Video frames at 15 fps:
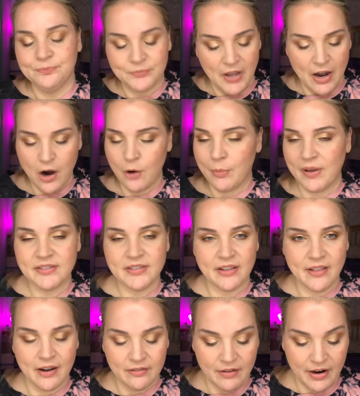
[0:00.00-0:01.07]
I hope I said
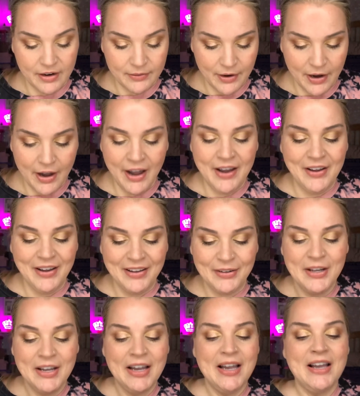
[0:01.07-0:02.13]
that right.
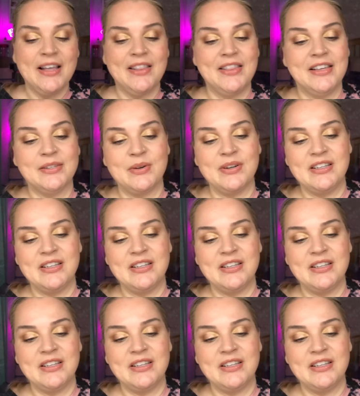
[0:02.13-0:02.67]
This one